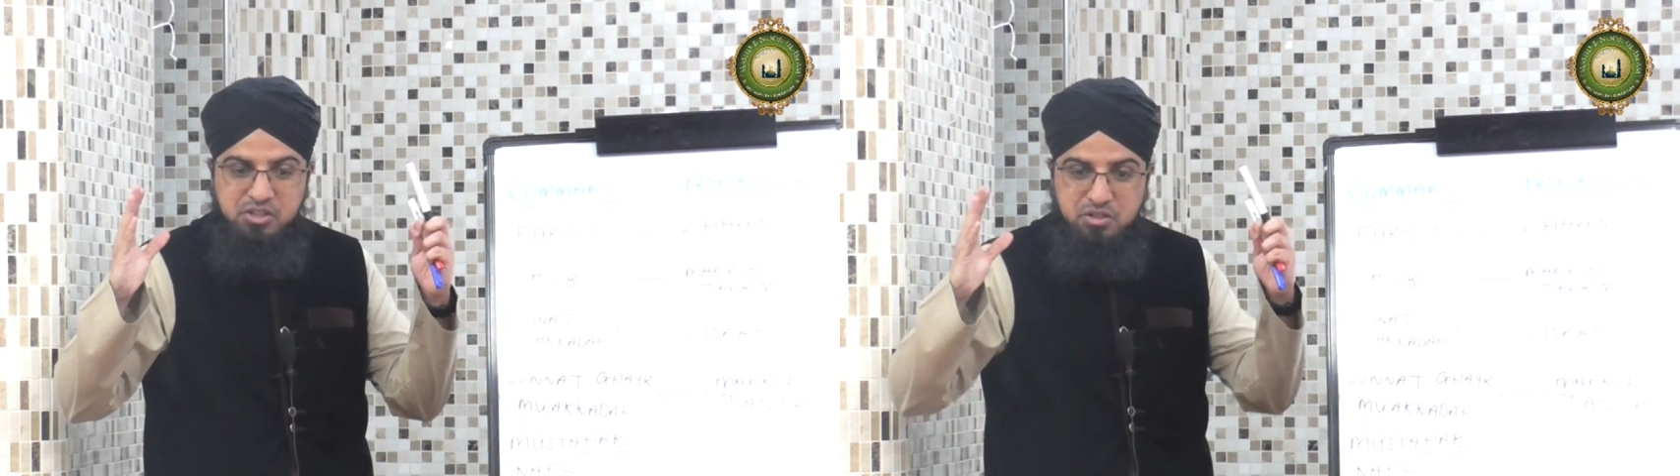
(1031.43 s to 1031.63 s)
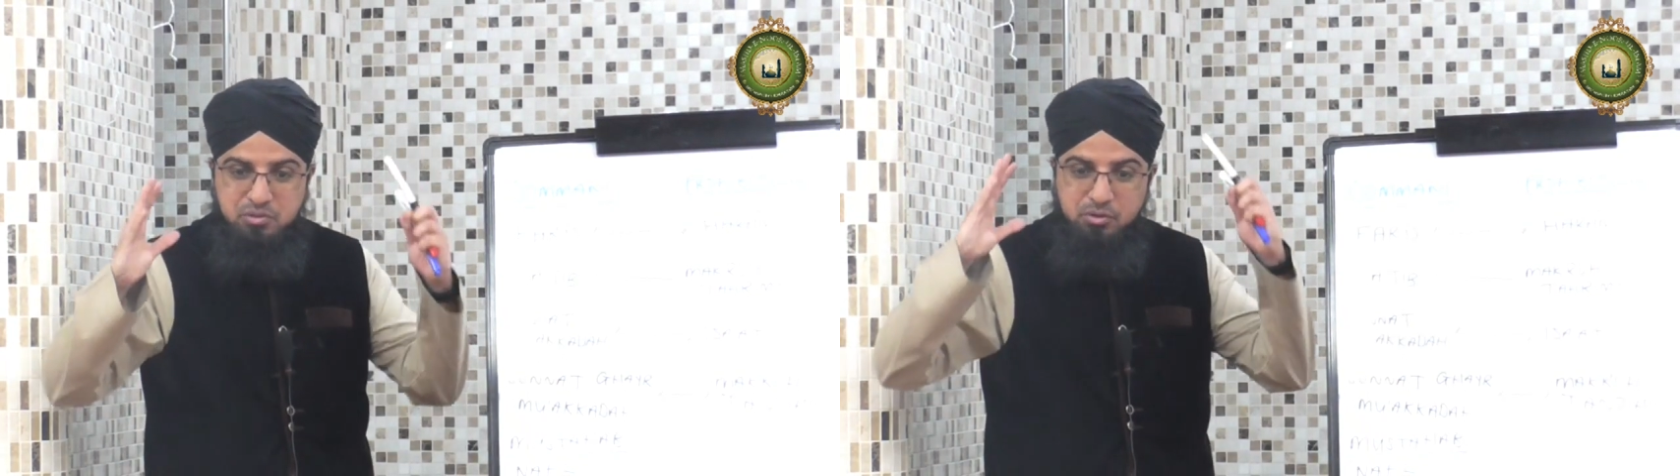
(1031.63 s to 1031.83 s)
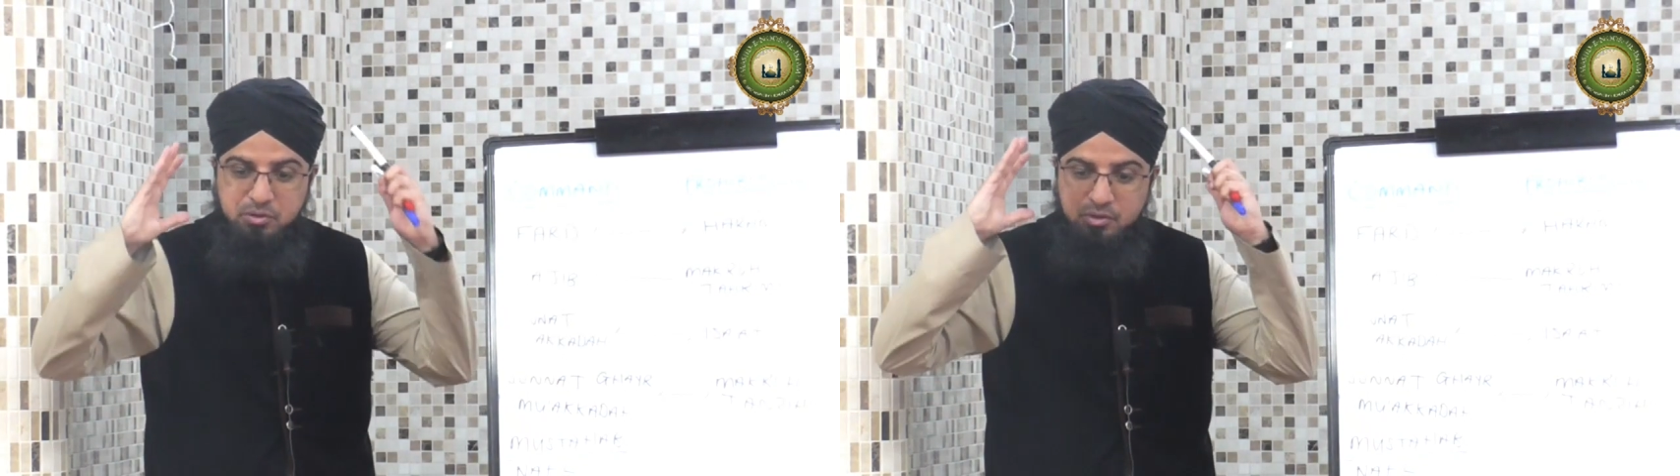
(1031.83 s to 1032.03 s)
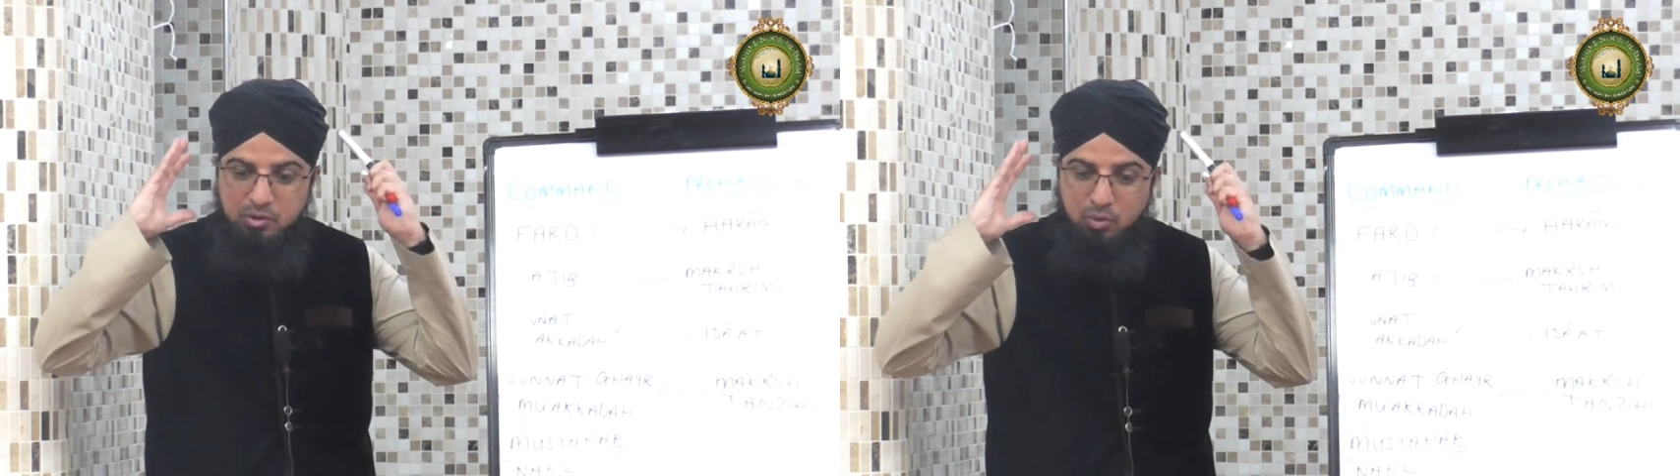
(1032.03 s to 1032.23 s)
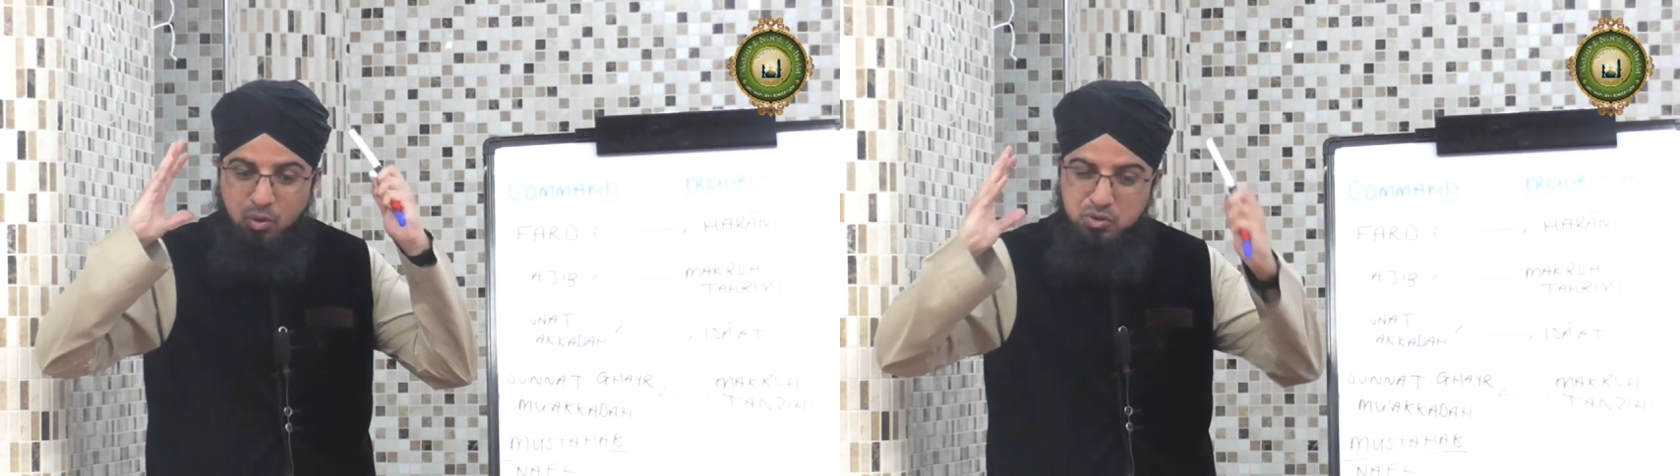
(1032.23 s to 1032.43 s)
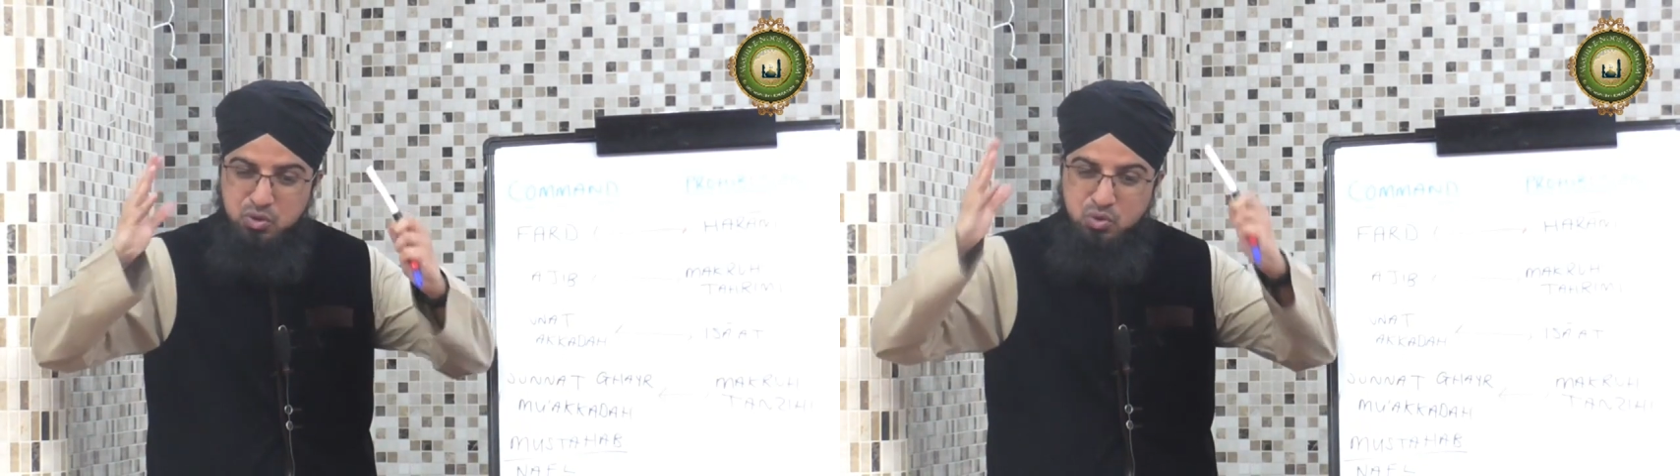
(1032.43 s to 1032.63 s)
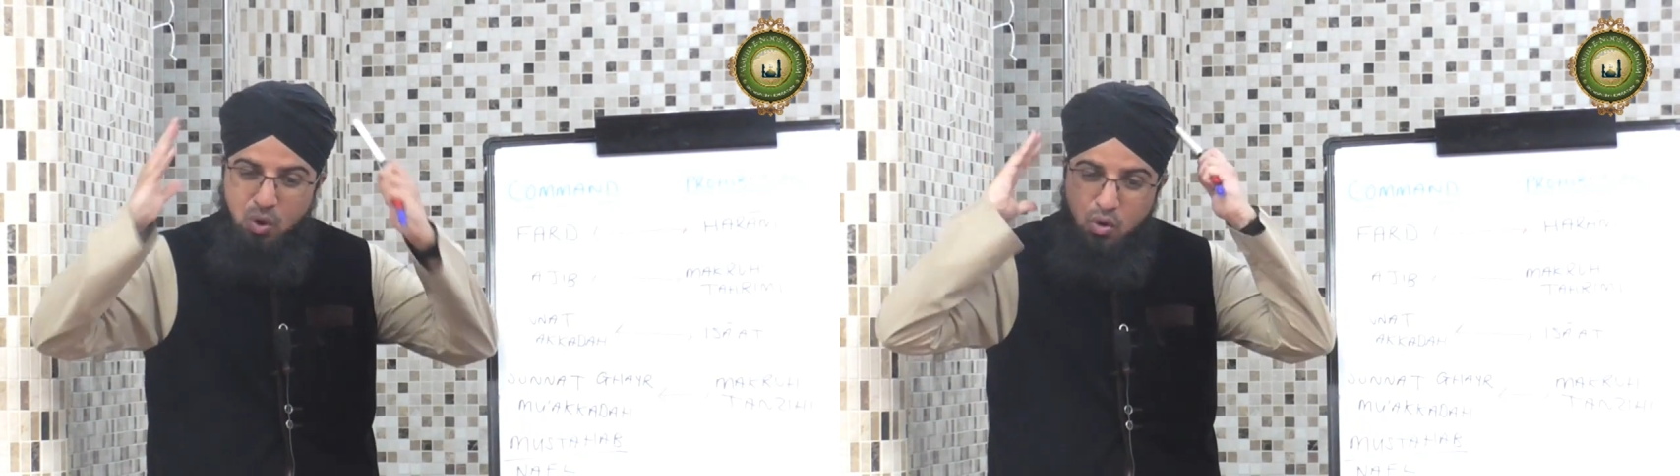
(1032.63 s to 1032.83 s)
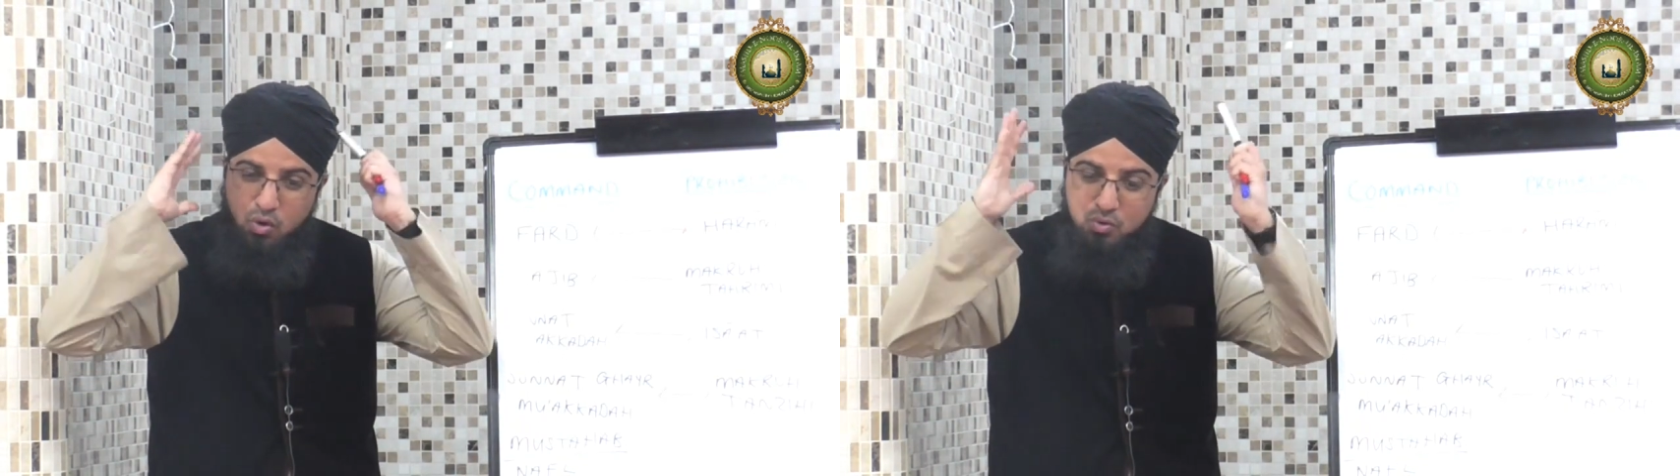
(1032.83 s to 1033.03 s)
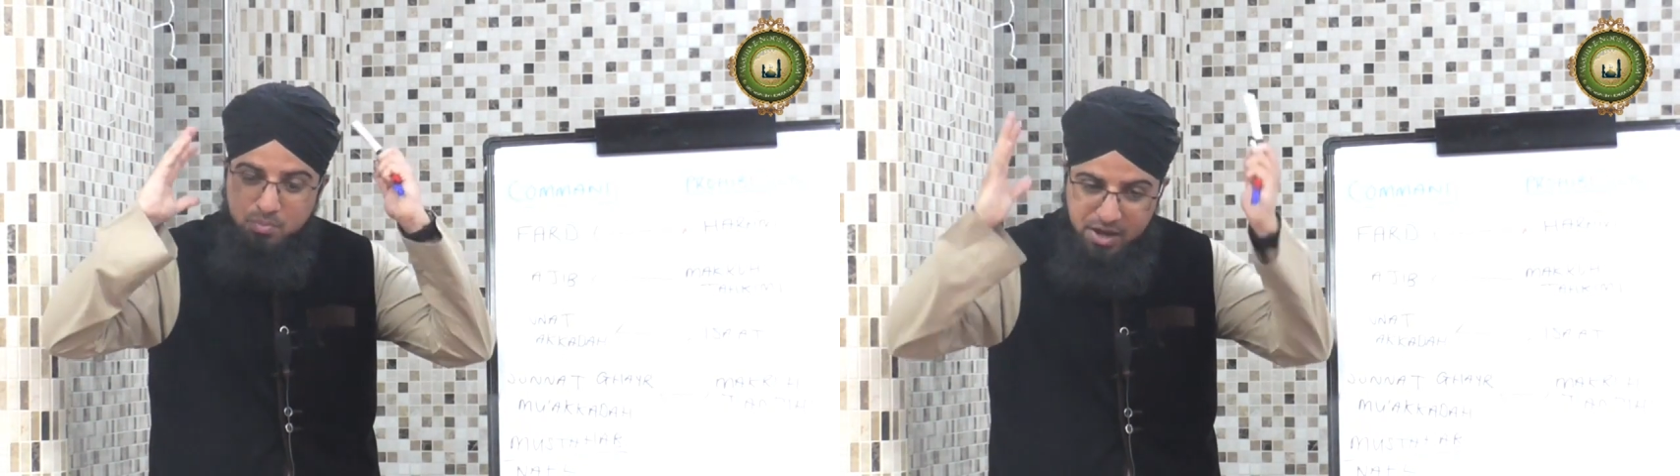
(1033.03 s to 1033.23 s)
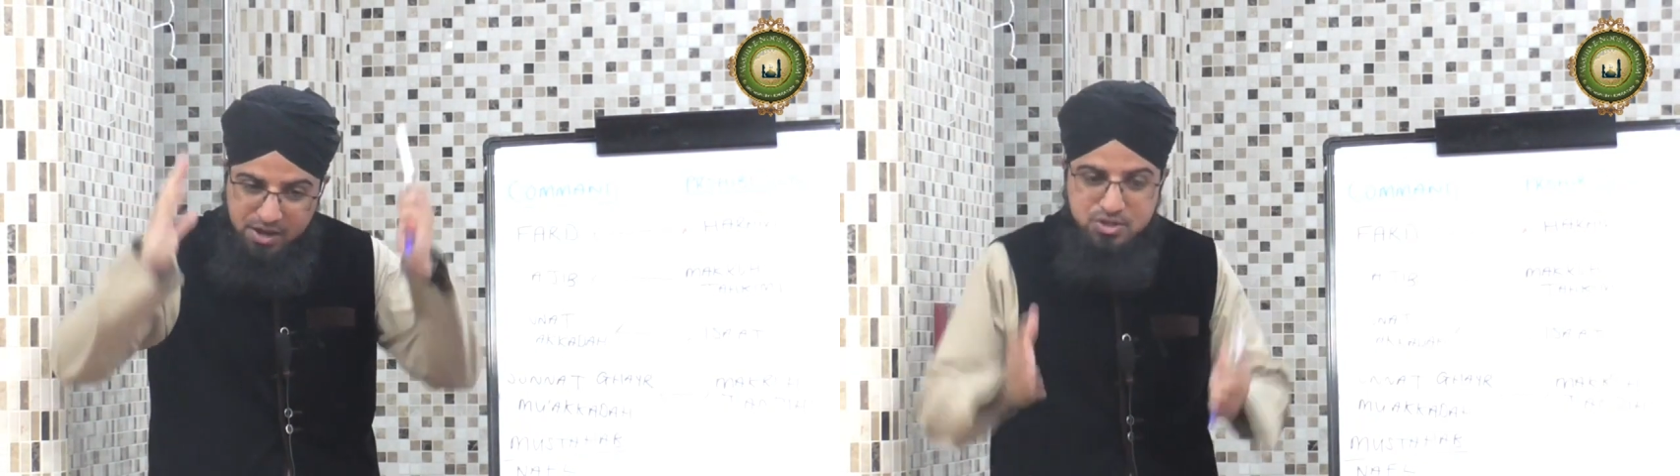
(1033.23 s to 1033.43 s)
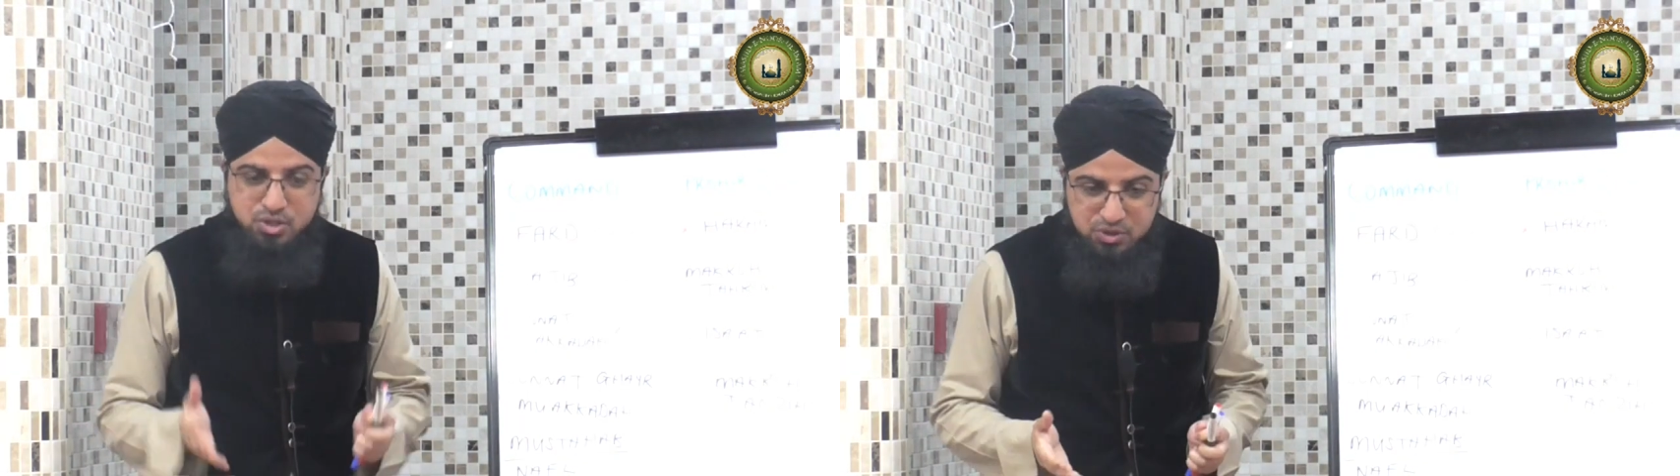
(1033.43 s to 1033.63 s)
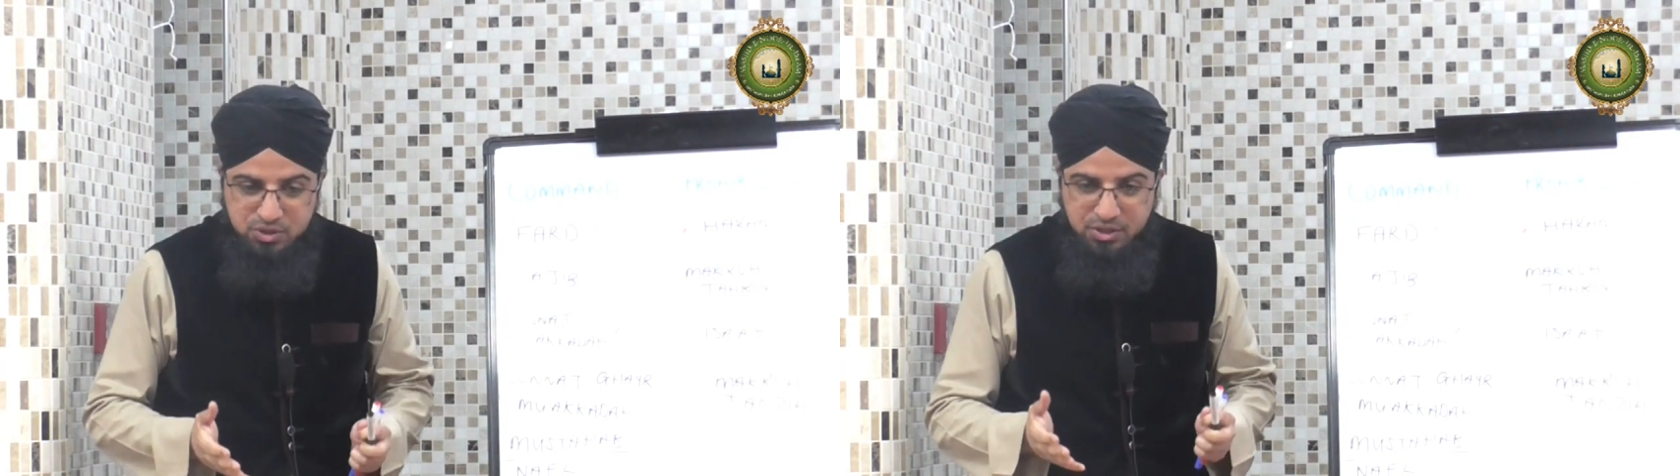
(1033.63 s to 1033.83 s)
it's the reward so much.